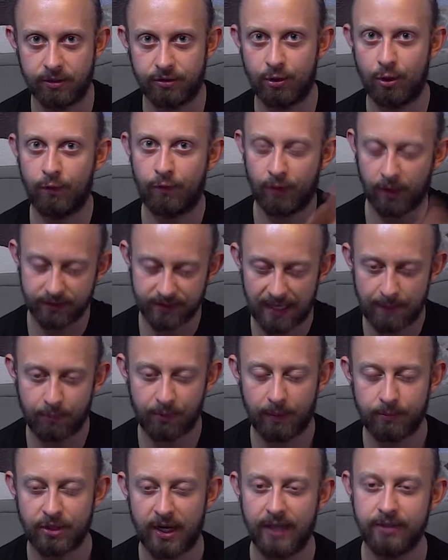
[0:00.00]
So for example, what
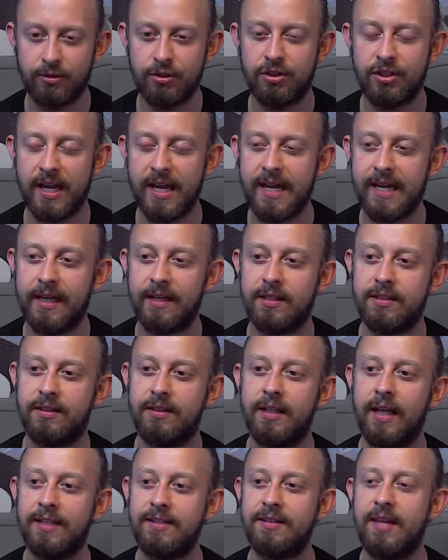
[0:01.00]
I'm trying to say is,
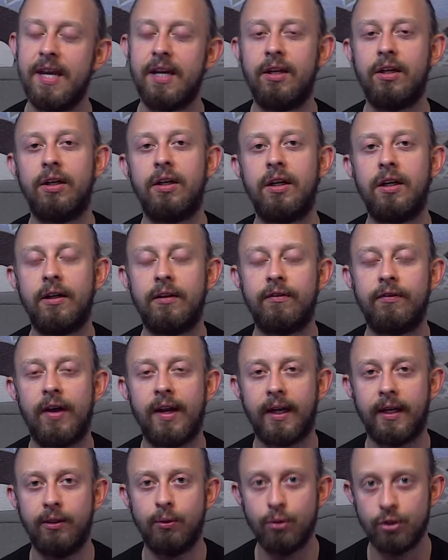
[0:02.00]
let's take your
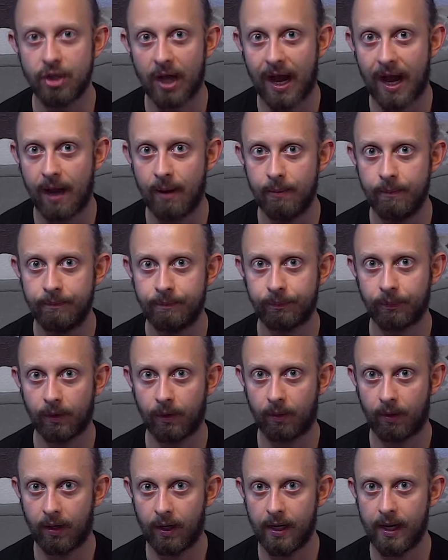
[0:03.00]
finding a new job,
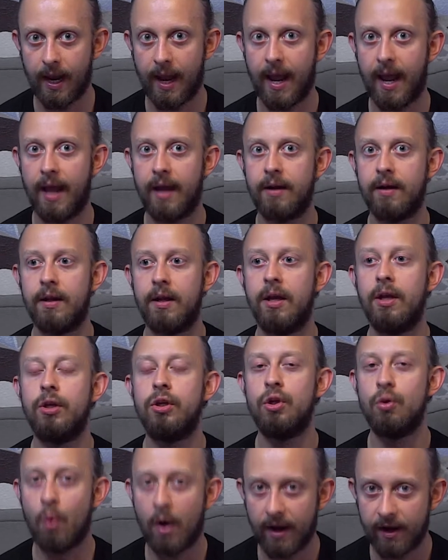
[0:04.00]
right? And
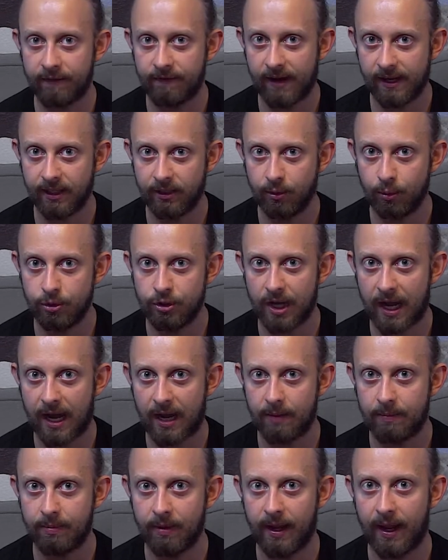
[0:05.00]
you want to find a new
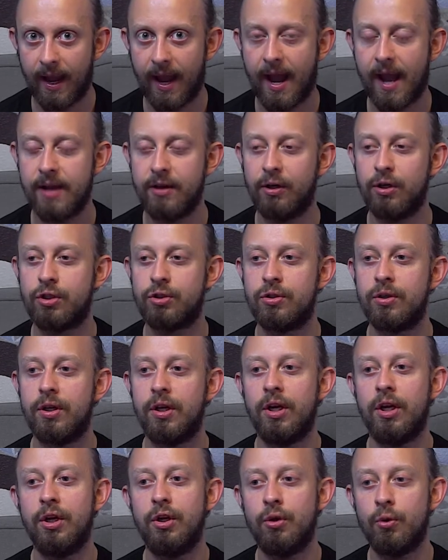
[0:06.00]
job, and
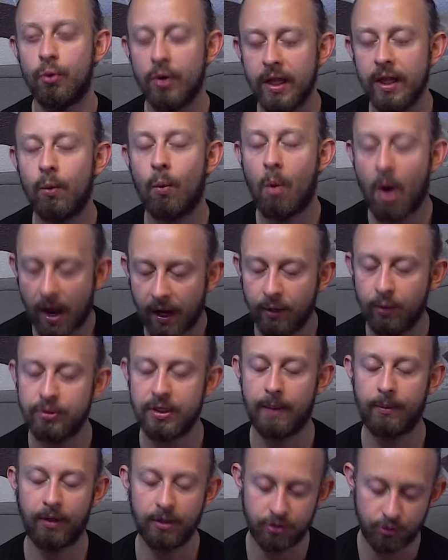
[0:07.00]
you really want a new
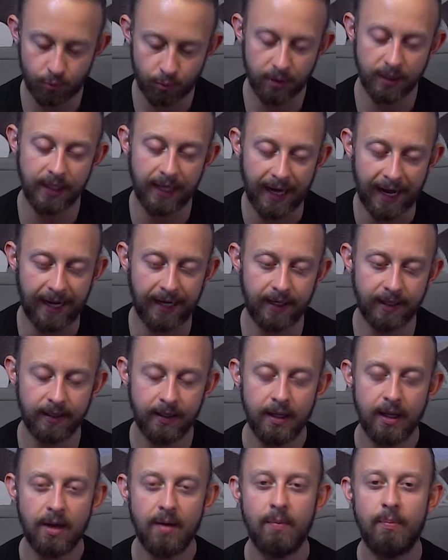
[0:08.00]
job because you really hate it,
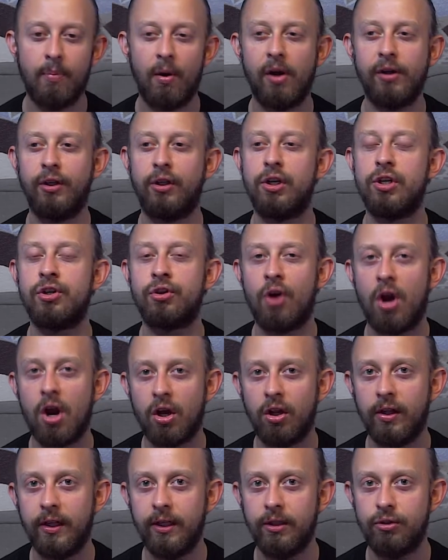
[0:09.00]
but you're
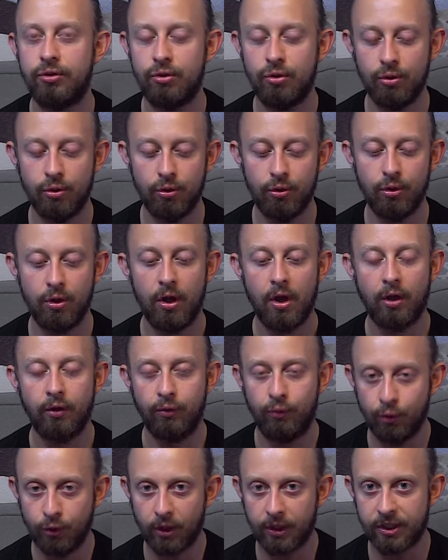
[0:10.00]
struggling to
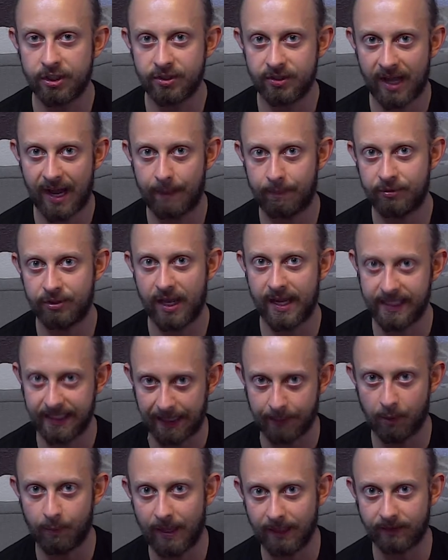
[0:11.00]
do the steps and gain
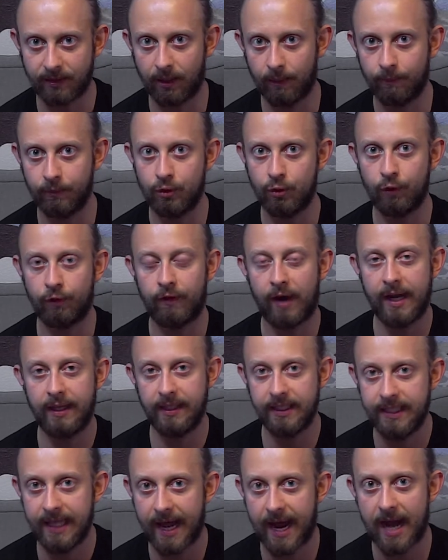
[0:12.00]
momentum to finally
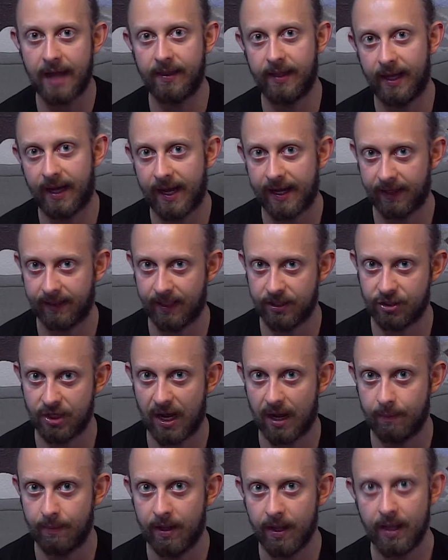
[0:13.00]
get out of that
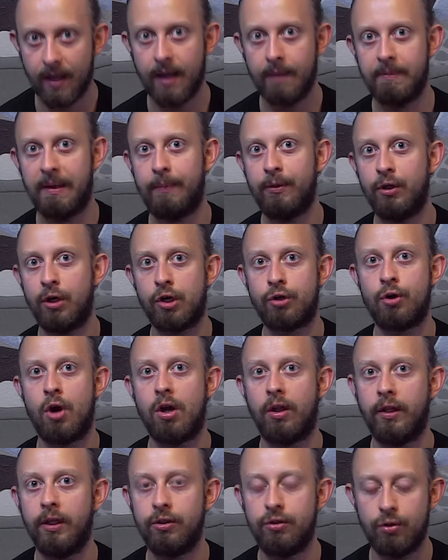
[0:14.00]
job. Maybe you're
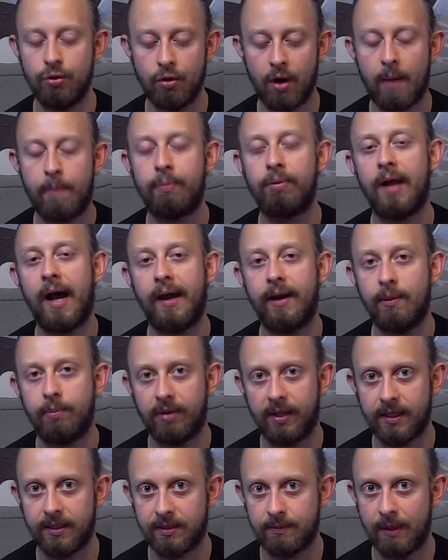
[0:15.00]
struggling to apply to places.